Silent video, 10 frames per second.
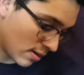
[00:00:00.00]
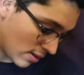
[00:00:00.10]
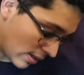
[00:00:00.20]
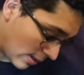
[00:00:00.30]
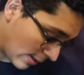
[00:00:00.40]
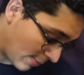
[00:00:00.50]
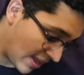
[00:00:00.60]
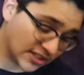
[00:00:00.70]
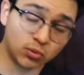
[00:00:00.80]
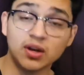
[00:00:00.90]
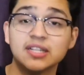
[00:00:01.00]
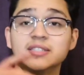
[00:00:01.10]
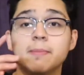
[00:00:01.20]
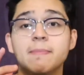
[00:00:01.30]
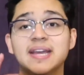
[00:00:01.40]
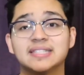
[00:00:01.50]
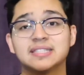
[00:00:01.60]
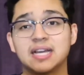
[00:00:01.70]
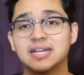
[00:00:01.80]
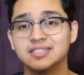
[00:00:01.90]
um, as well as the man
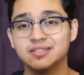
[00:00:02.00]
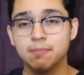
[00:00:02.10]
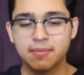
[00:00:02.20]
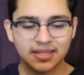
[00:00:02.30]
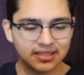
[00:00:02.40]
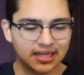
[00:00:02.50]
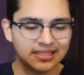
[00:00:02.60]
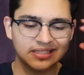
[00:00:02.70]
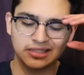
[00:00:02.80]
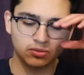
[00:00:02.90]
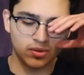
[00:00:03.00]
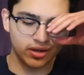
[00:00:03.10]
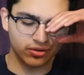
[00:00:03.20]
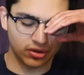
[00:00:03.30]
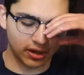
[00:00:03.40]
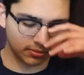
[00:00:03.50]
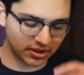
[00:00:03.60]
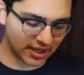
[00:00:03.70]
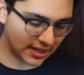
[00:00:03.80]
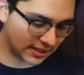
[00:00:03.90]
size. The man size as well, you know what I'm
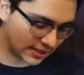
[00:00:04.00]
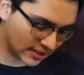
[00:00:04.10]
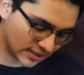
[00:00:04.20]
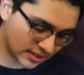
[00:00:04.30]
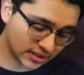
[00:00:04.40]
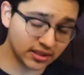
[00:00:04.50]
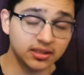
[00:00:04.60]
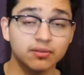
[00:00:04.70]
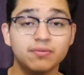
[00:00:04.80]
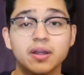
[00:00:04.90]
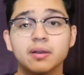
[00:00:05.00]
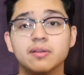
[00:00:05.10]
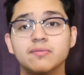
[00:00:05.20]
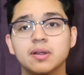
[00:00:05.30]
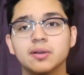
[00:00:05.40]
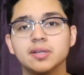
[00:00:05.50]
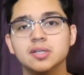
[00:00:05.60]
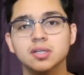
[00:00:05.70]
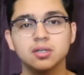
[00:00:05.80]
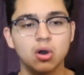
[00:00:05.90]
saying, is is a very very
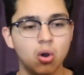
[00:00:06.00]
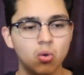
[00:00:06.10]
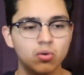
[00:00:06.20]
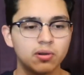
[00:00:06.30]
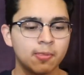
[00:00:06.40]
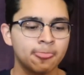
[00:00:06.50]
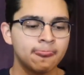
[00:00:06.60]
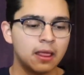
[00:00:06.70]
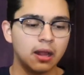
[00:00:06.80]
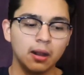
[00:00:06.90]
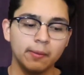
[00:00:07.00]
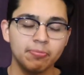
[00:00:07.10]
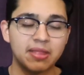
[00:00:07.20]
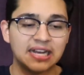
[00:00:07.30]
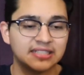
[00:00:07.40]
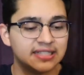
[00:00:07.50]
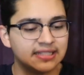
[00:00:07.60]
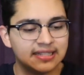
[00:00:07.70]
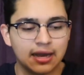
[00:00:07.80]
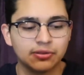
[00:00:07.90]
good hold. Um, I see it
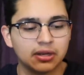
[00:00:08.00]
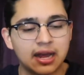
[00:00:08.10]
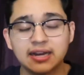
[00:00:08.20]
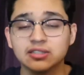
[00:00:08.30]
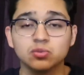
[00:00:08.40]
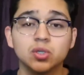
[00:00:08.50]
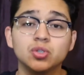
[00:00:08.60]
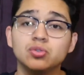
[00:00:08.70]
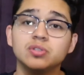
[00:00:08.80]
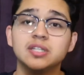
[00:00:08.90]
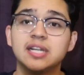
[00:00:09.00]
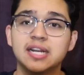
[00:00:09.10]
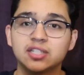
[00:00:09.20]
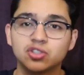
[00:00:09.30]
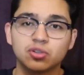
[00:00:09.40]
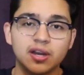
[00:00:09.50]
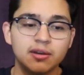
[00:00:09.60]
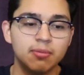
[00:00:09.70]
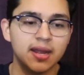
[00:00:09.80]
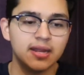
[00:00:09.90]
down the line as well, using it as trade
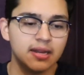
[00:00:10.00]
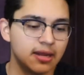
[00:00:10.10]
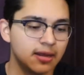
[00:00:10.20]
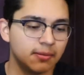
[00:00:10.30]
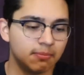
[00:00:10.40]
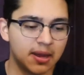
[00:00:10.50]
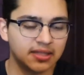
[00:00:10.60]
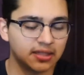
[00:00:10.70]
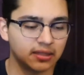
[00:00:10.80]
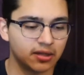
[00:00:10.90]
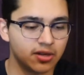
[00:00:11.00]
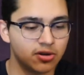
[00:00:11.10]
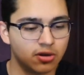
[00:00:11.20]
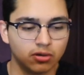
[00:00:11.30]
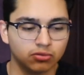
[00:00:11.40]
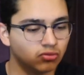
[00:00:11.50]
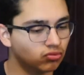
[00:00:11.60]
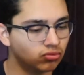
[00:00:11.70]
bait. Basically, you know,